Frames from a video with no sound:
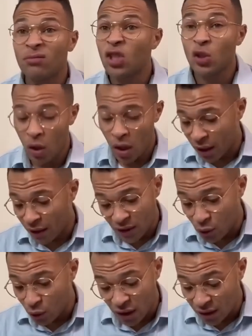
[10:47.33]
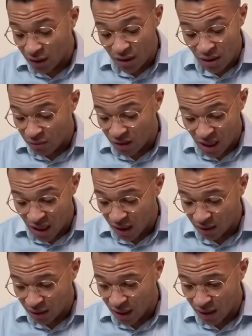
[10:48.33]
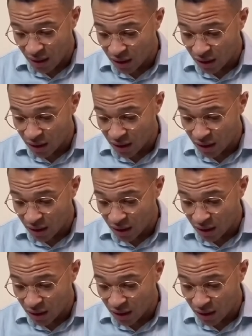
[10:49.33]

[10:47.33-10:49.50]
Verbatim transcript: Just work. That's all you need to do, really, to get the